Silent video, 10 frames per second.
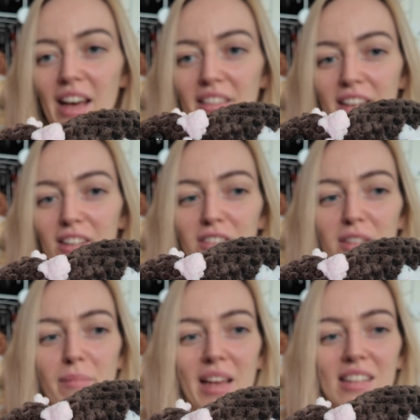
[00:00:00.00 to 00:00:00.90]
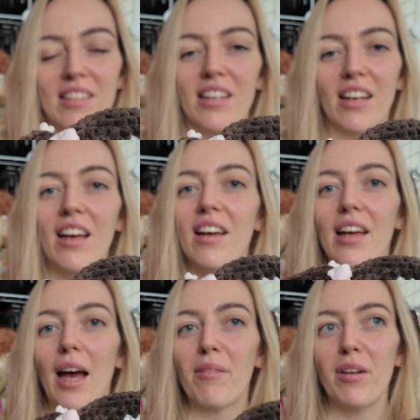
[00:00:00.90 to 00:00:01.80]
it. I think it looks amazing.
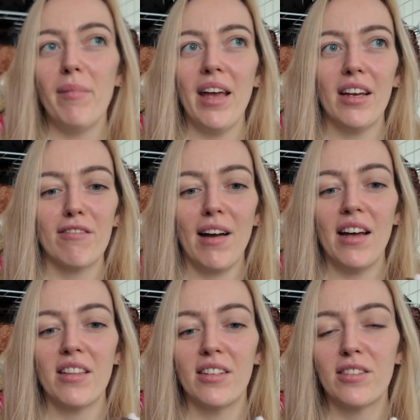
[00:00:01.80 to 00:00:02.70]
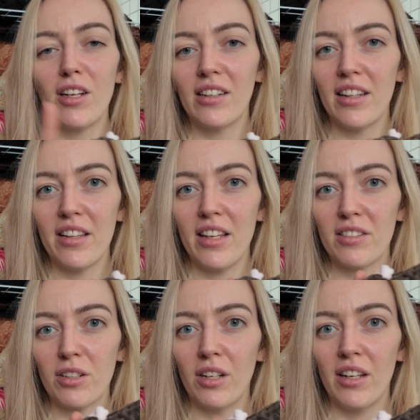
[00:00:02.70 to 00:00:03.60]
I'm going to make a rat that's solidly
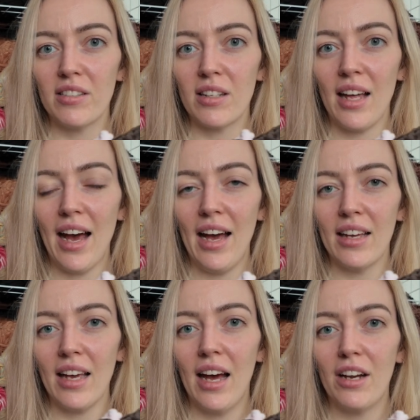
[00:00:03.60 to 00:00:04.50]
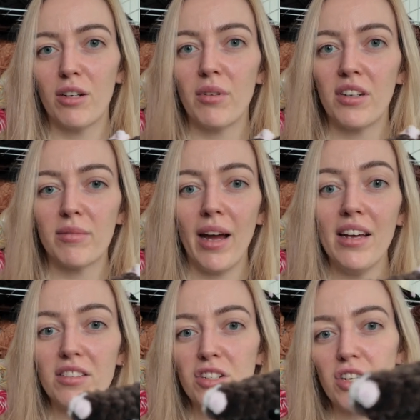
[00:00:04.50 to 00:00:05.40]
this colour so that I can upload it to
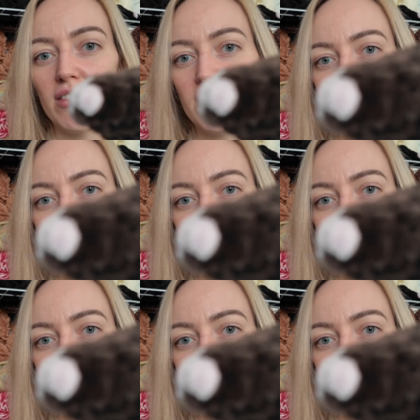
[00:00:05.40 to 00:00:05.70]
my Etsy store